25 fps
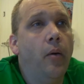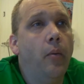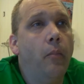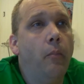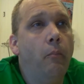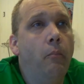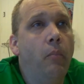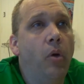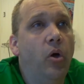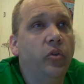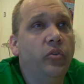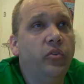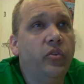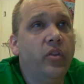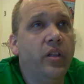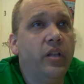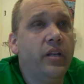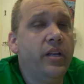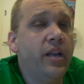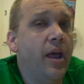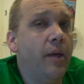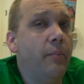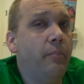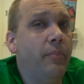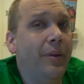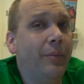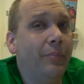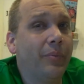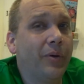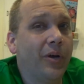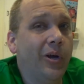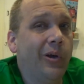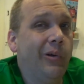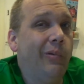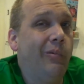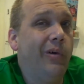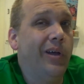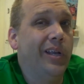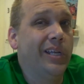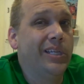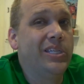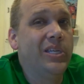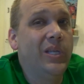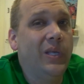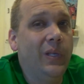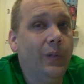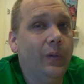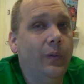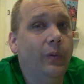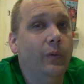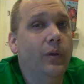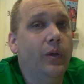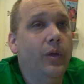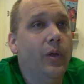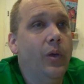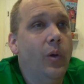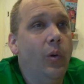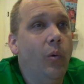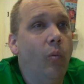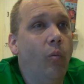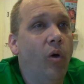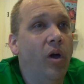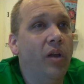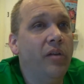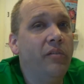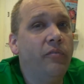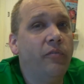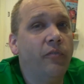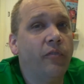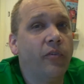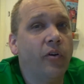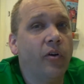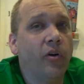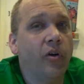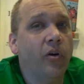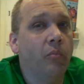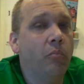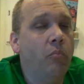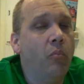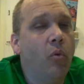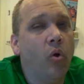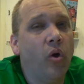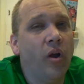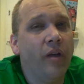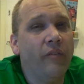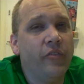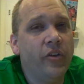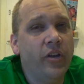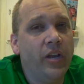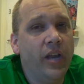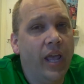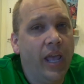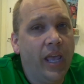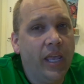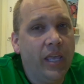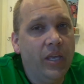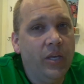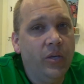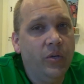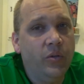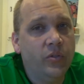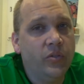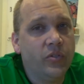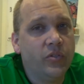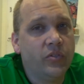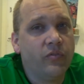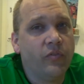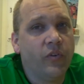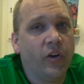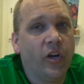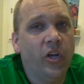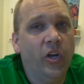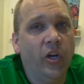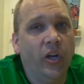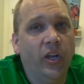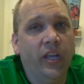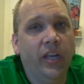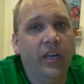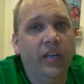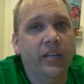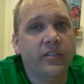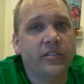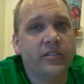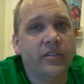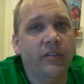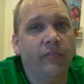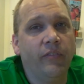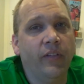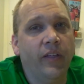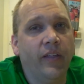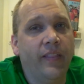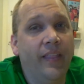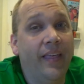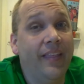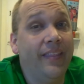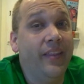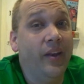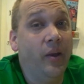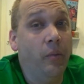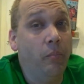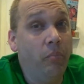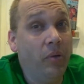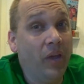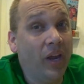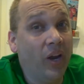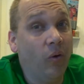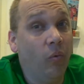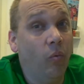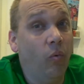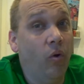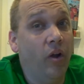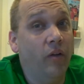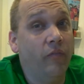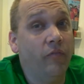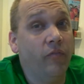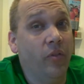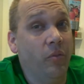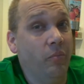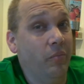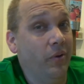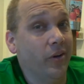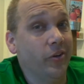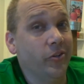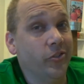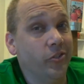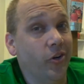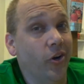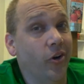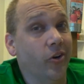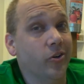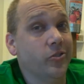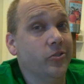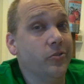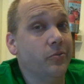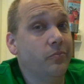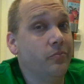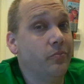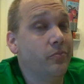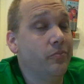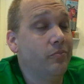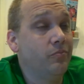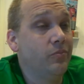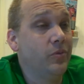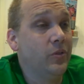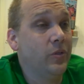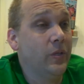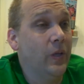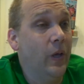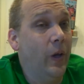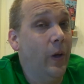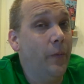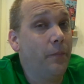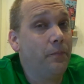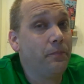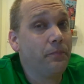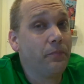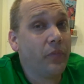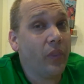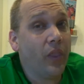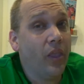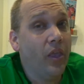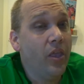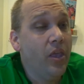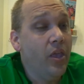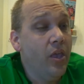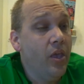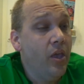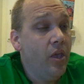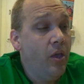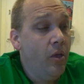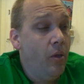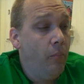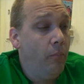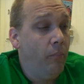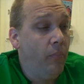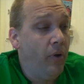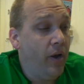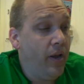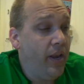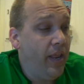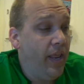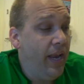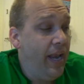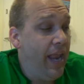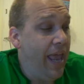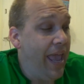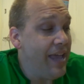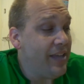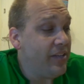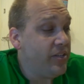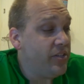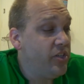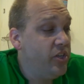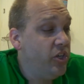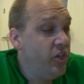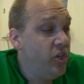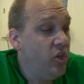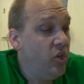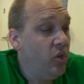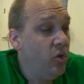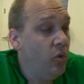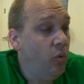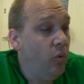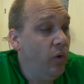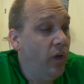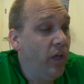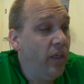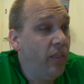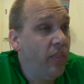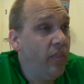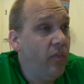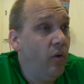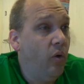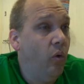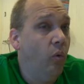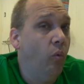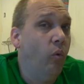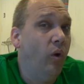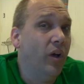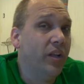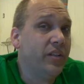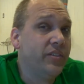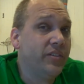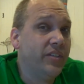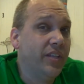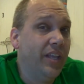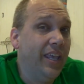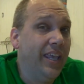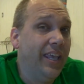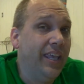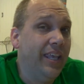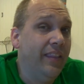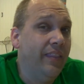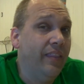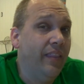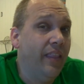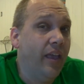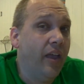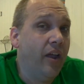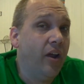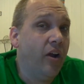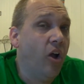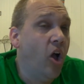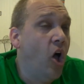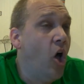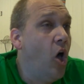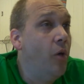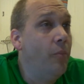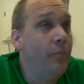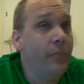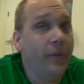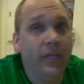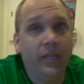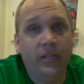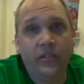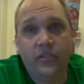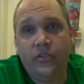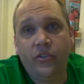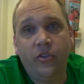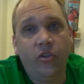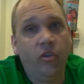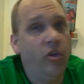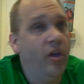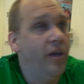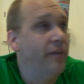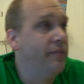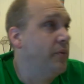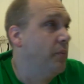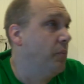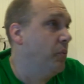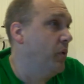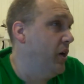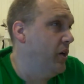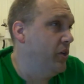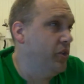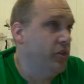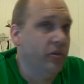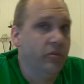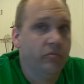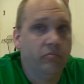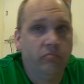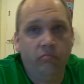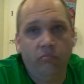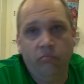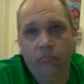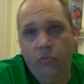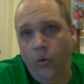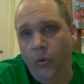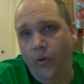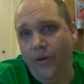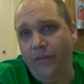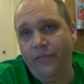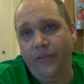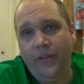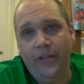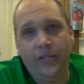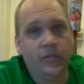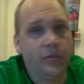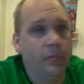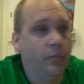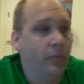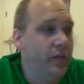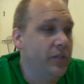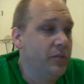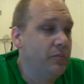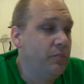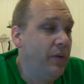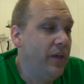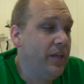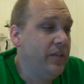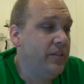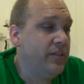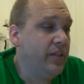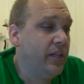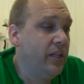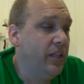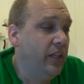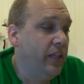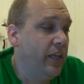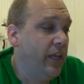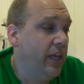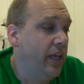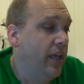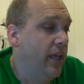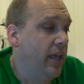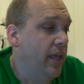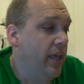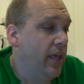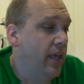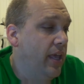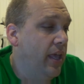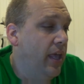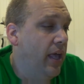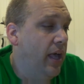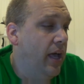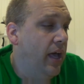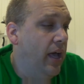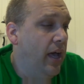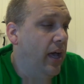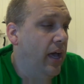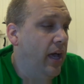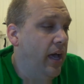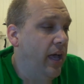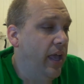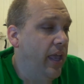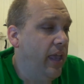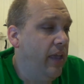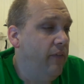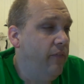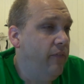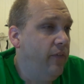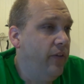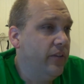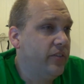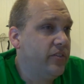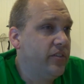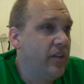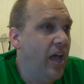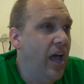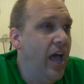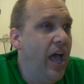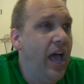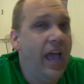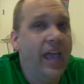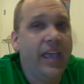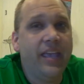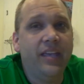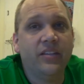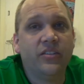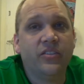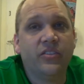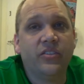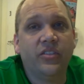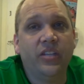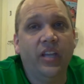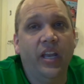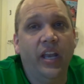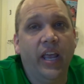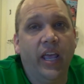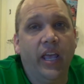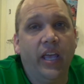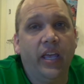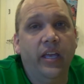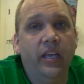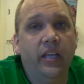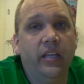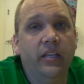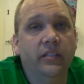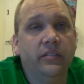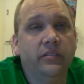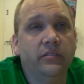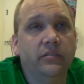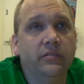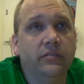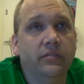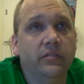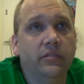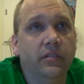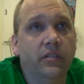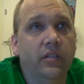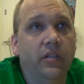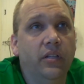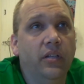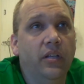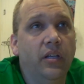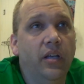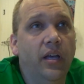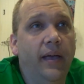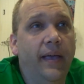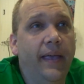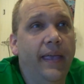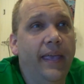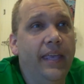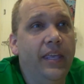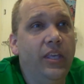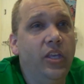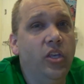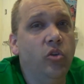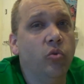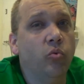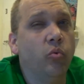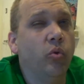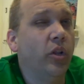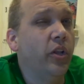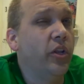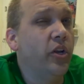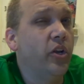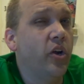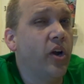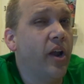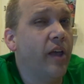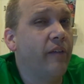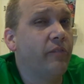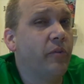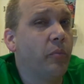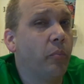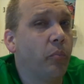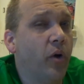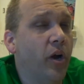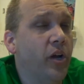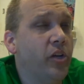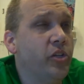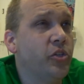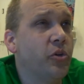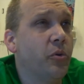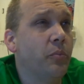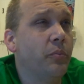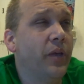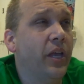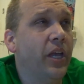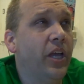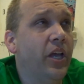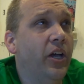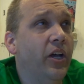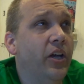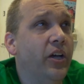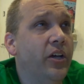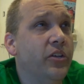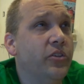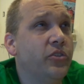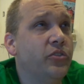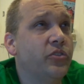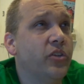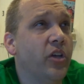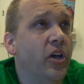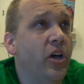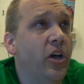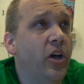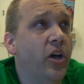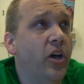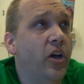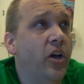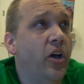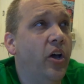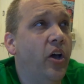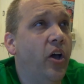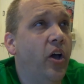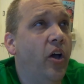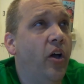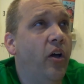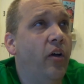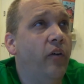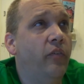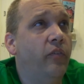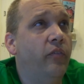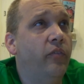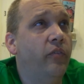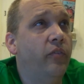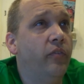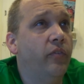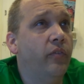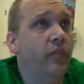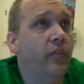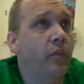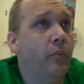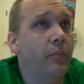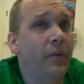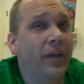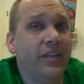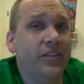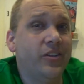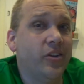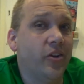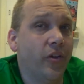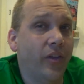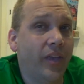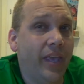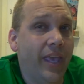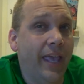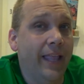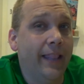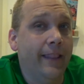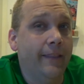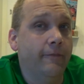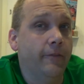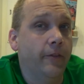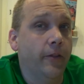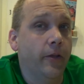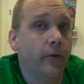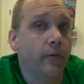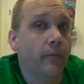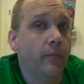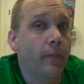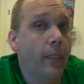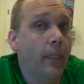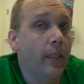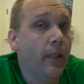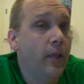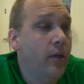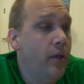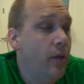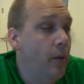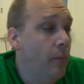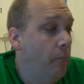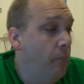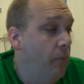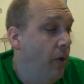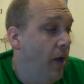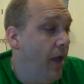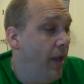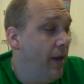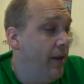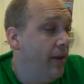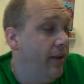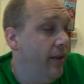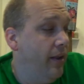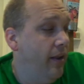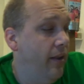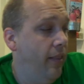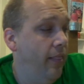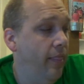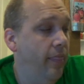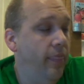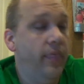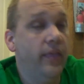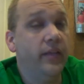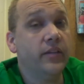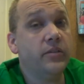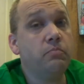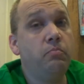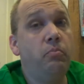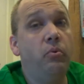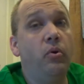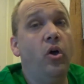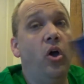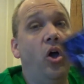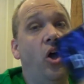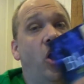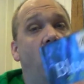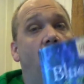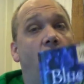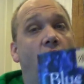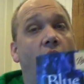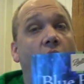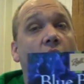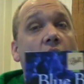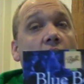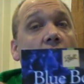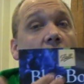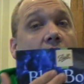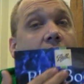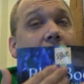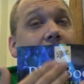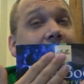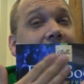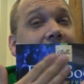Most of the time people are going to want 2. One for more everyday use, for cooking and stuff like that, then a bigger one for the bigger jars. So, but it has to do with what's in there. All meats, you have to pressure. No ifs, ands, or buts. Basically, if it's high acidic, you really don't have to pressure because of the bacteria. You can't live in there. But this book